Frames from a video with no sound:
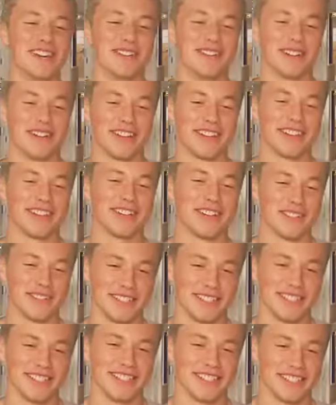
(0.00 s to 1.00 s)
We all thought
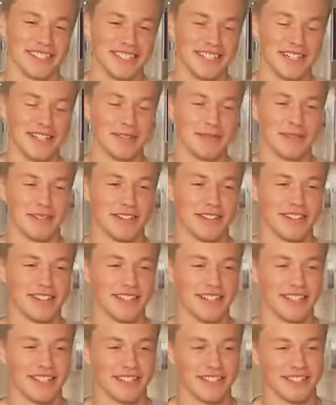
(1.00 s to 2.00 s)
we'd look dumb with
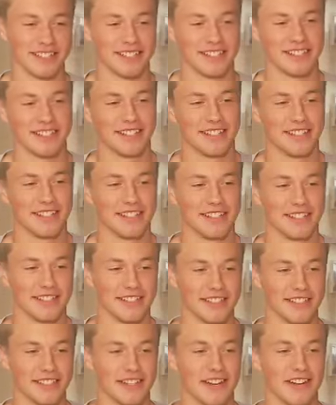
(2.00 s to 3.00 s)
that, uh,
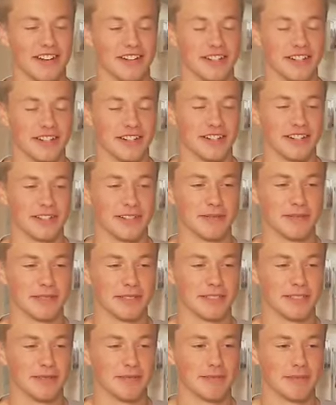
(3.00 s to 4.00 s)
the guardian on our
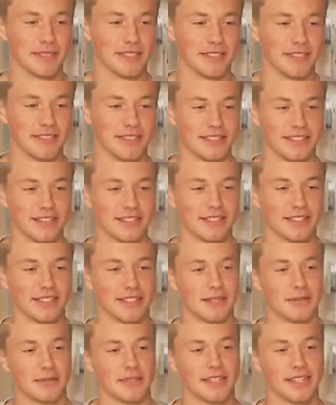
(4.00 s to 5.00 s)
helmets, but
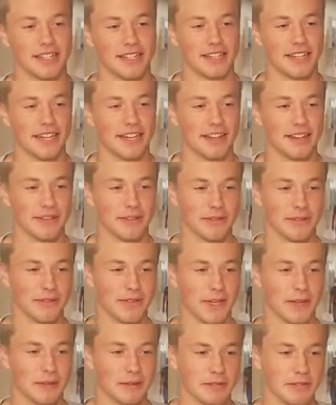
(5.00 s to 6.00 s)
I mean, now that we've
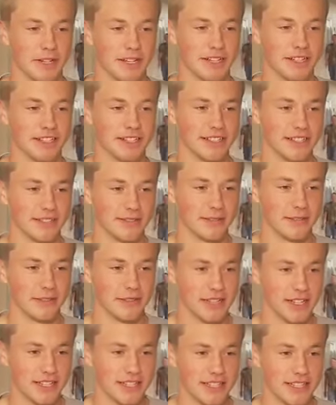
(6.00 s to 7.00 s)
came to reality, we
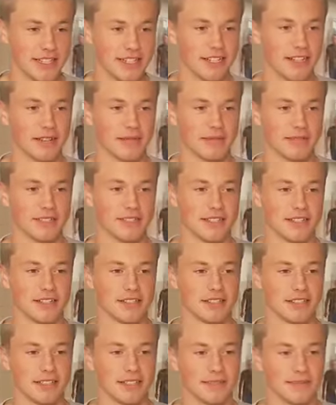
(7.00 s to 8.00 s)
realize that it helps us out a
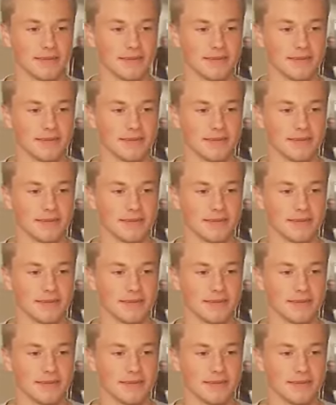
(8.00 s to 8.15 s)
lot.